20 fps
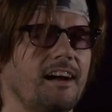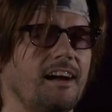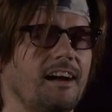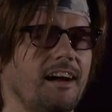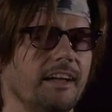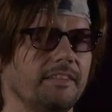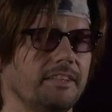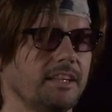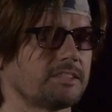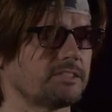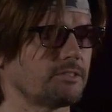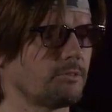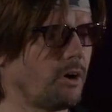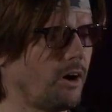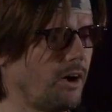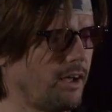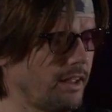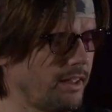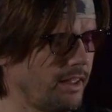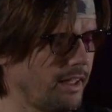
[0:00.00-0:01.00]

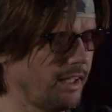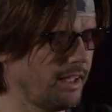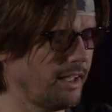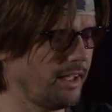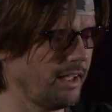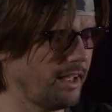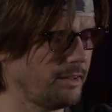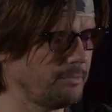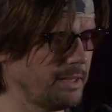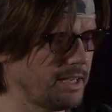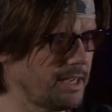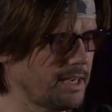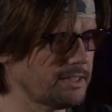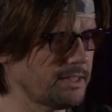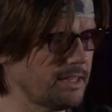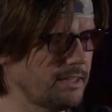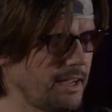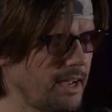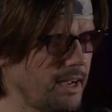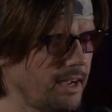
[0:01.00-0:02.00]
and because
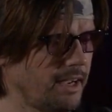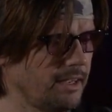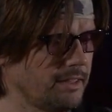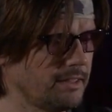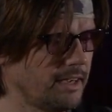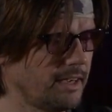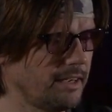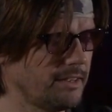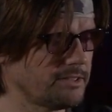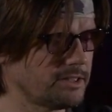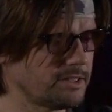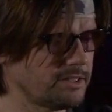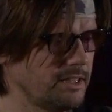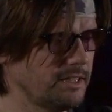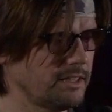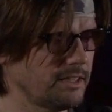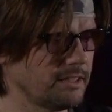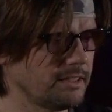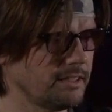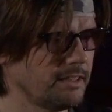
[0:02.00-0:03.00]
I've seen
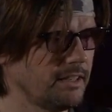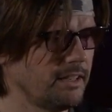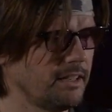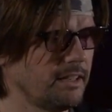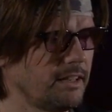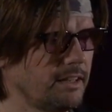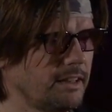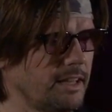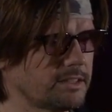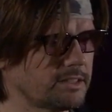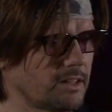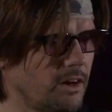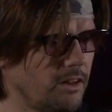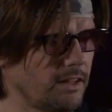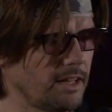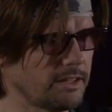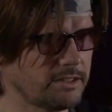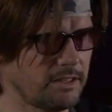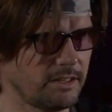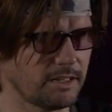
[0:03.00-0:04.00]
it, that's all
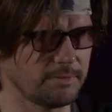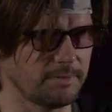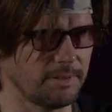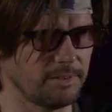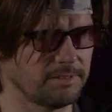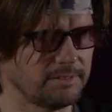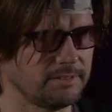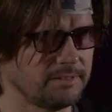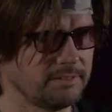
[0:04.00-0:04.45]
I talk about.